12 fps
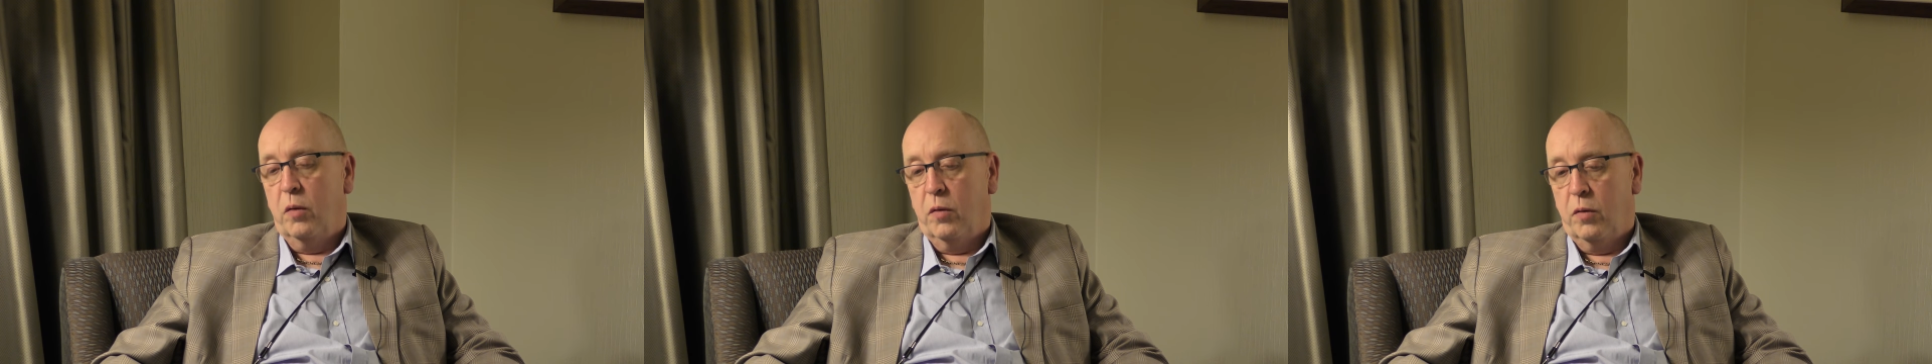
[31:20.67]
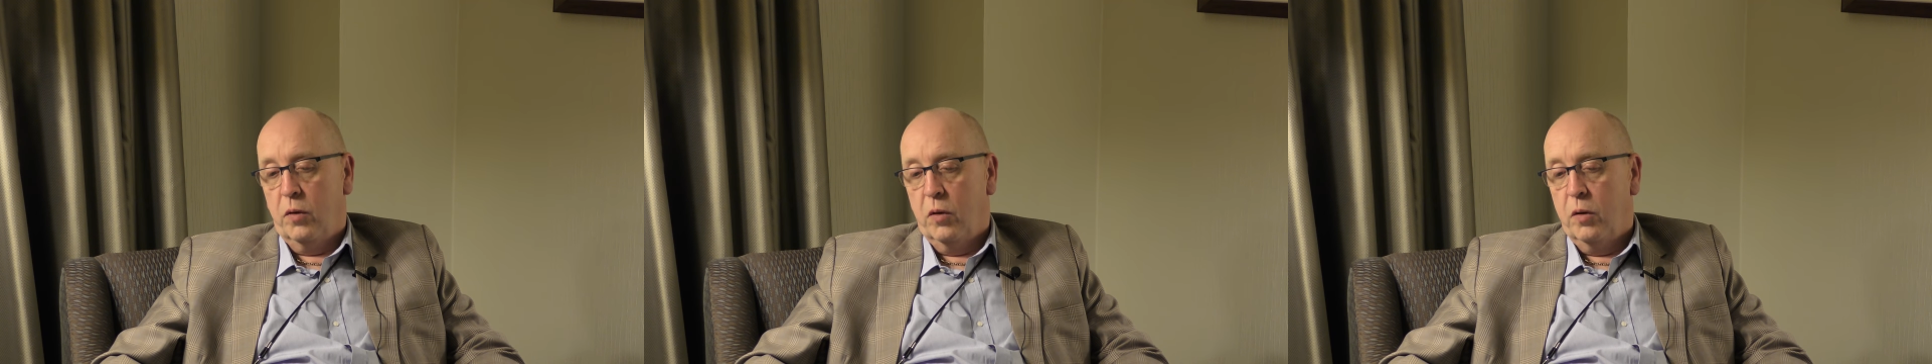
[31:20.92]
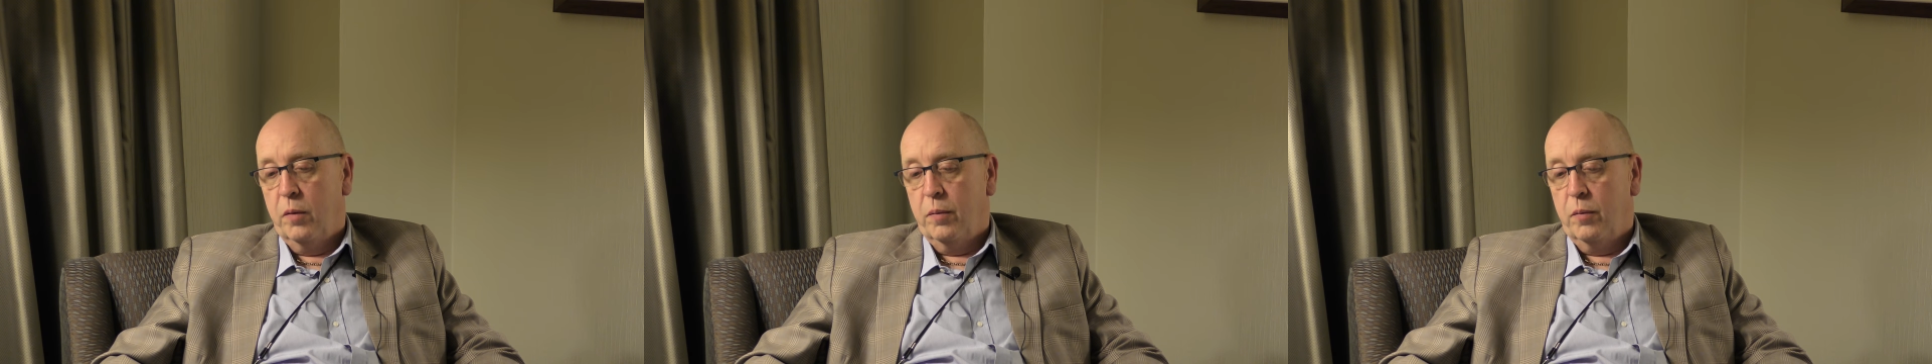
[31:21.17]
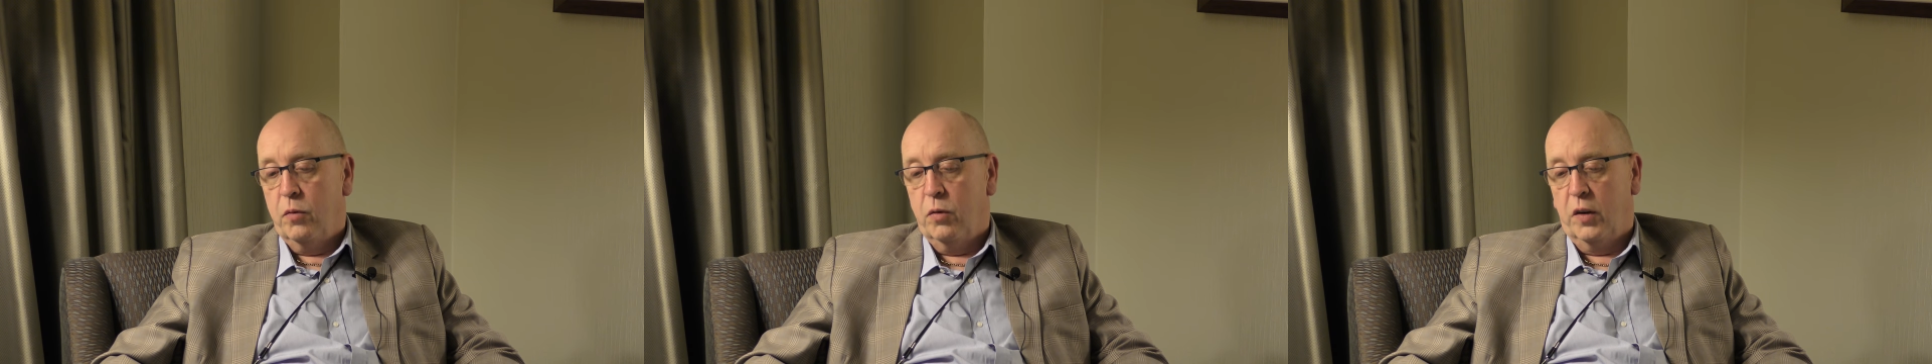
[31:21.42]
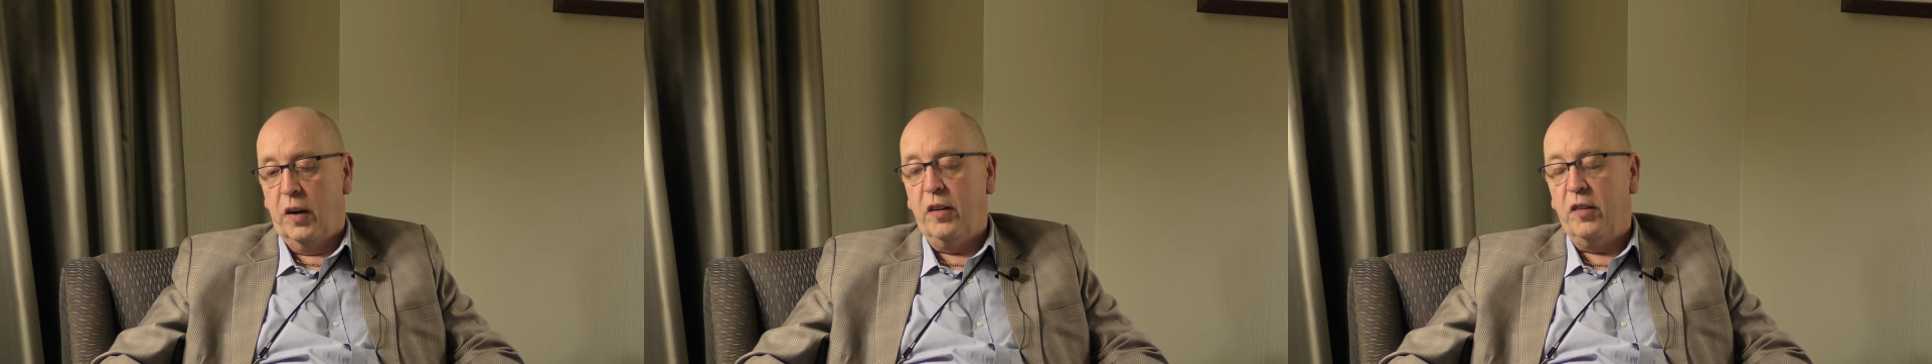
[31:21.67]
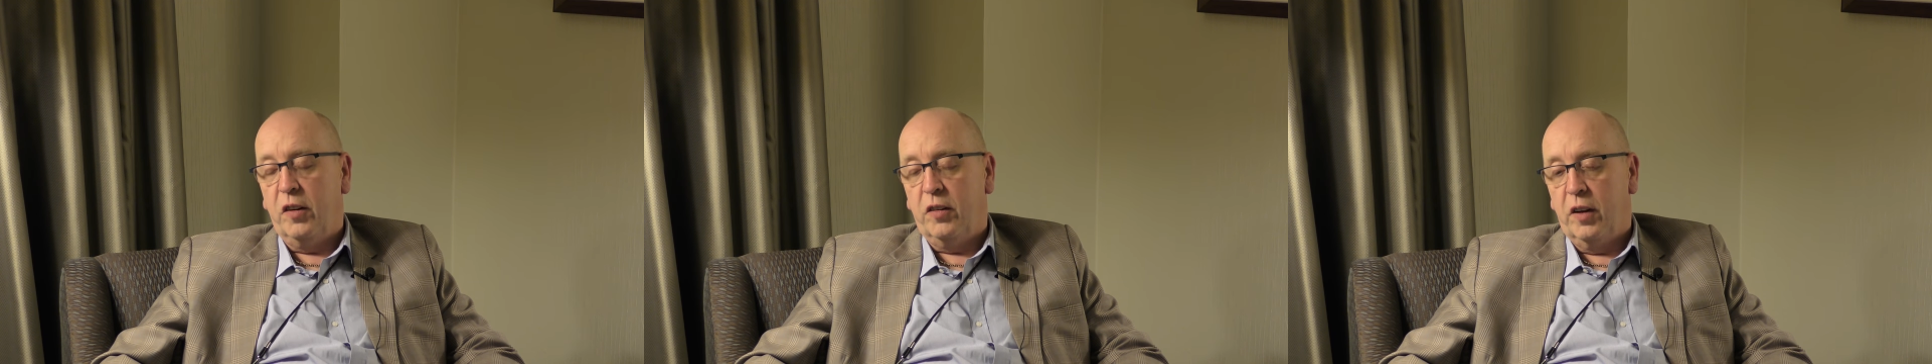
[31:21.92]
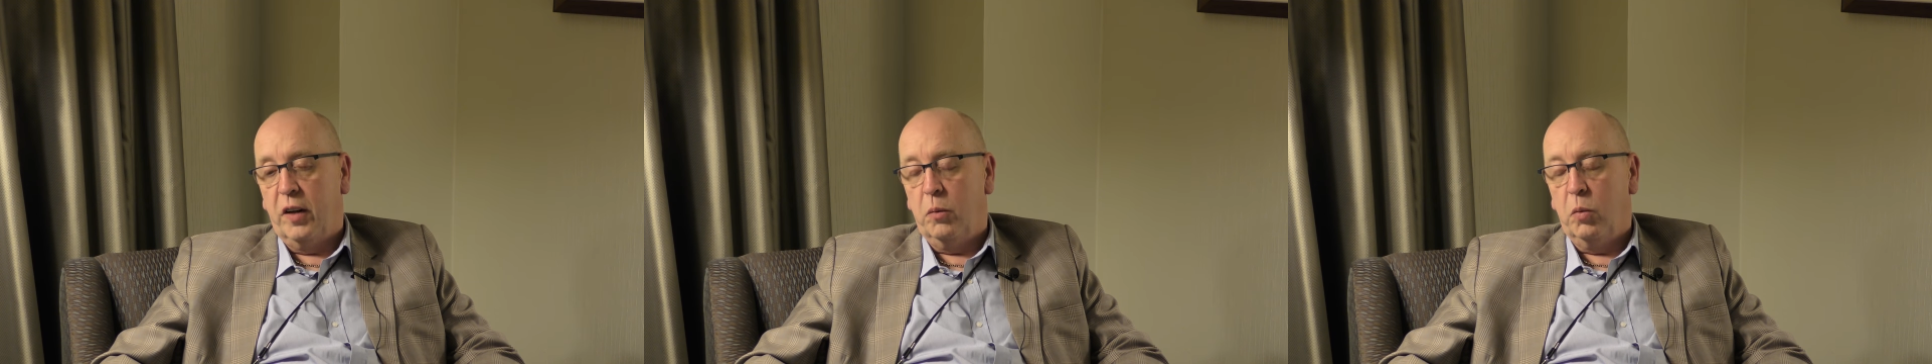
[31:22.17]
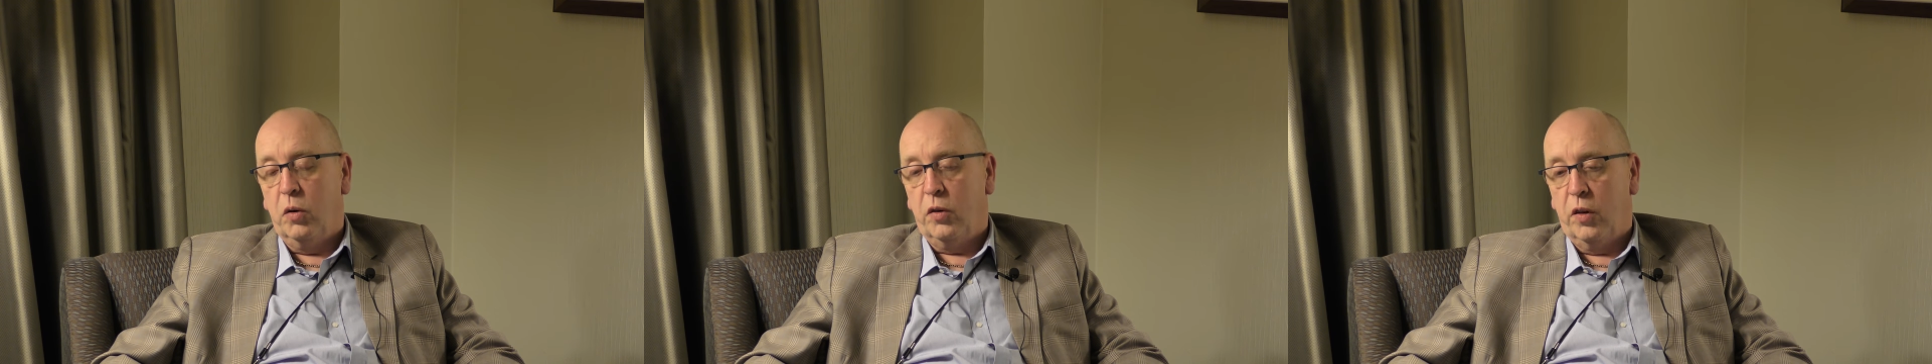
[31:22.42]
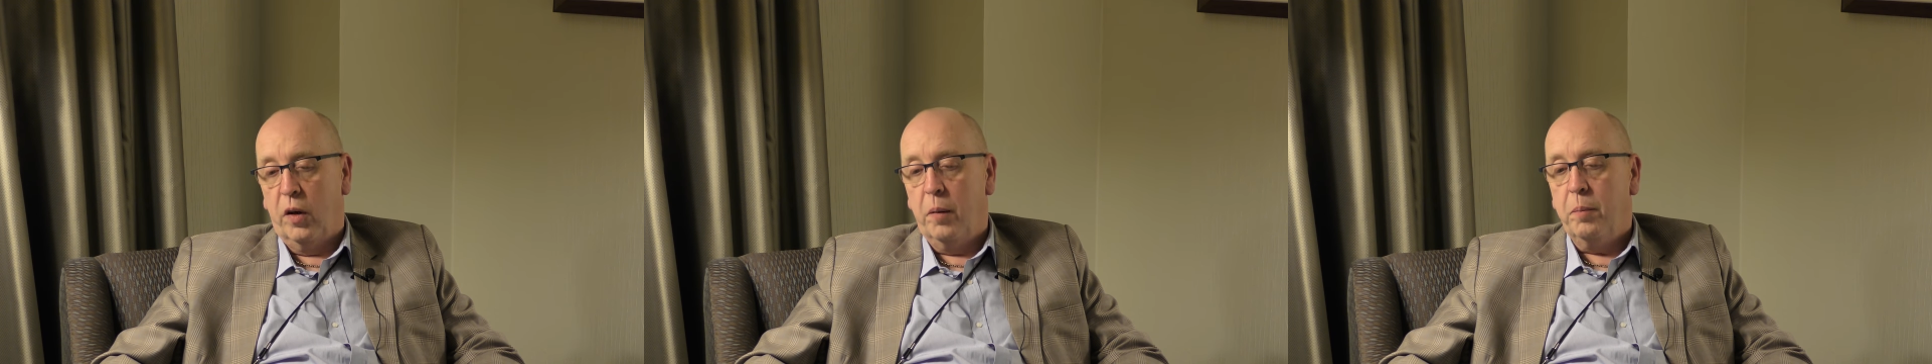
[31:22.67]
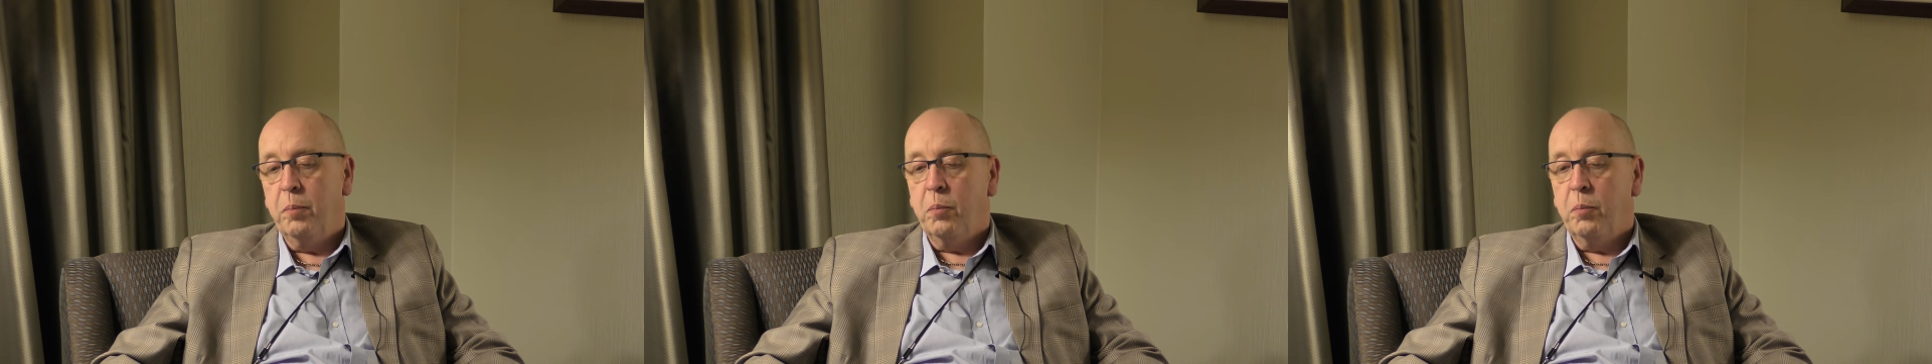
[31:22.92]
for, for DCC was that